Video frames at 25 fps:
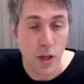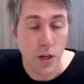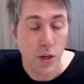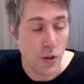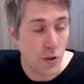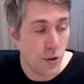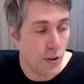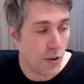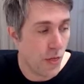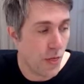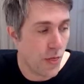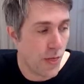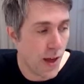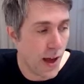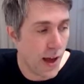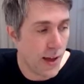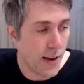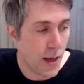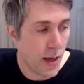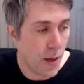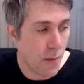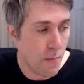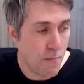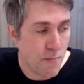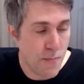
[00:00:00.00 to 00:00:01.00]
You can
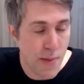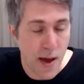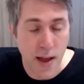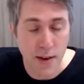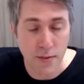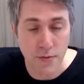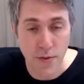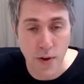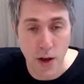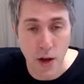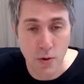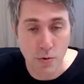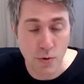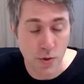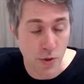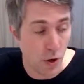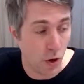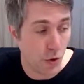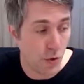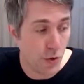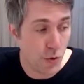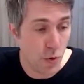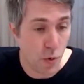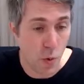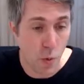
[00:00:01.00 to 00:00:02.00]
then embed those
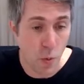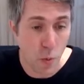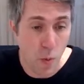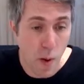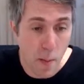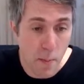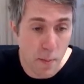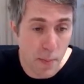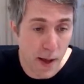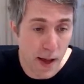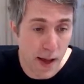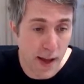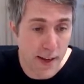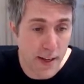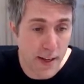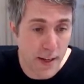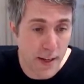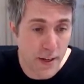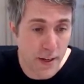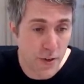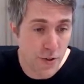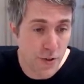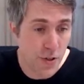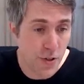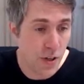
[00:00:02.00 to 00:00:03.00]
onto a web
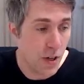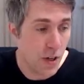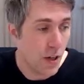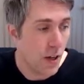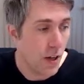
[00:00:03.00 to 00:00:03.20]
page.